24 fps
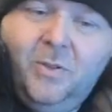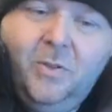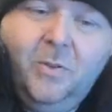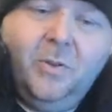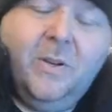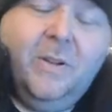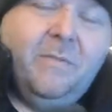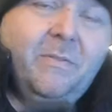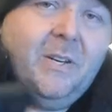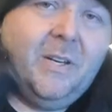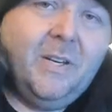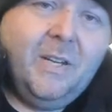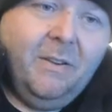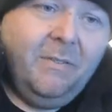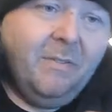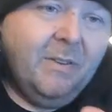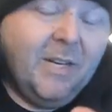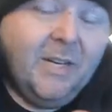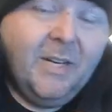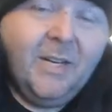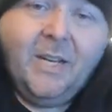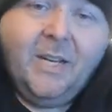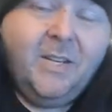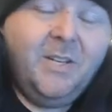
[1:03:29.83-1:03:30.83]
even even
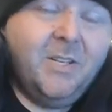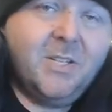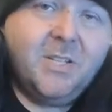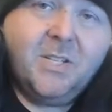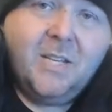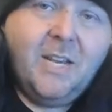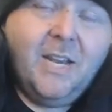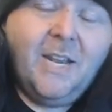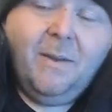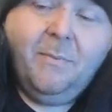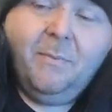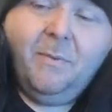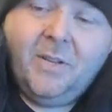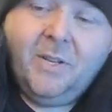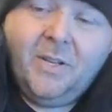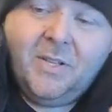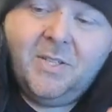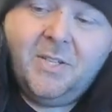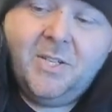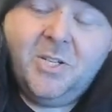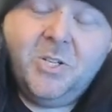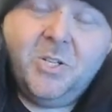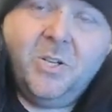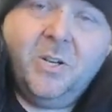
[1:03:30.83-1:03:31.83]
a nice camera like a
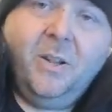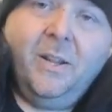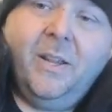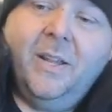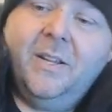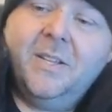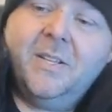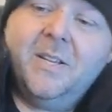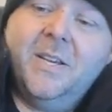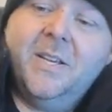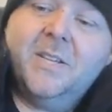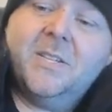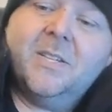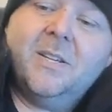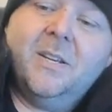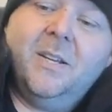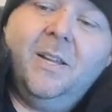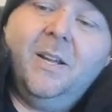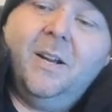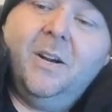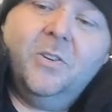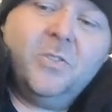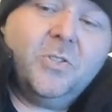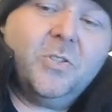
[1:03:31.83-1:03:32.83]
digital
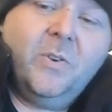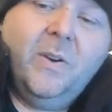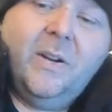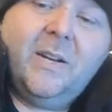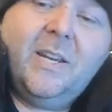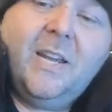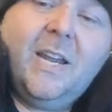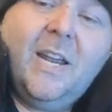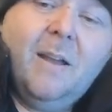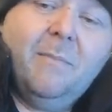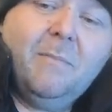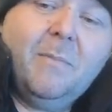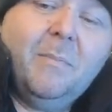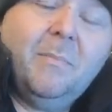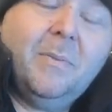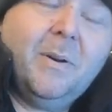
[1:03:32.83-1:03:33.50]
SLR it's a great camera but